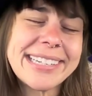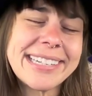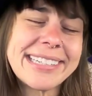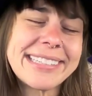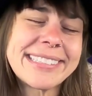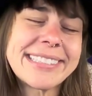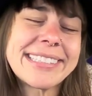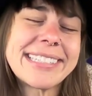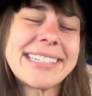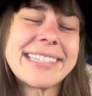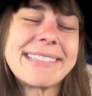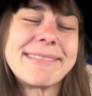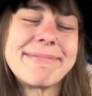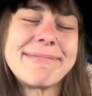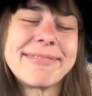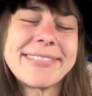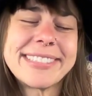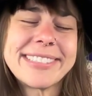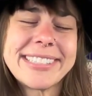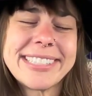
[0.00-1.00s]
Yes, I am
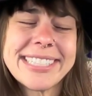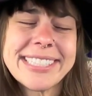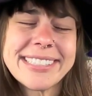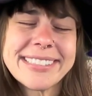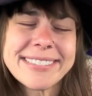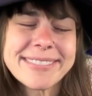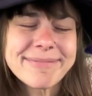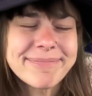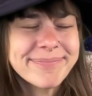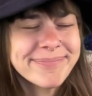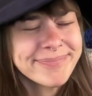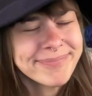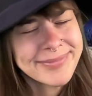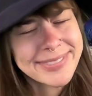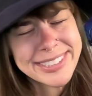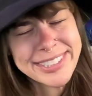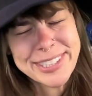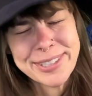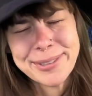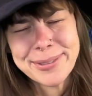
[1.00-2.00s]
feeling
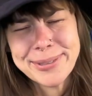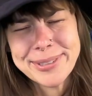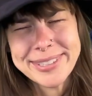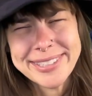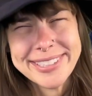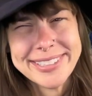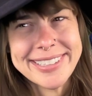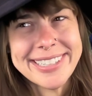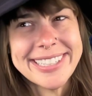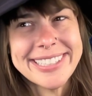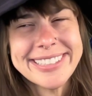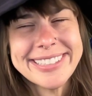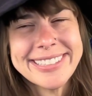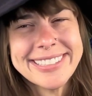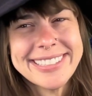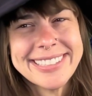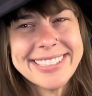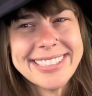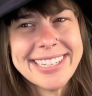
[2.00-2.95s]
so stressed.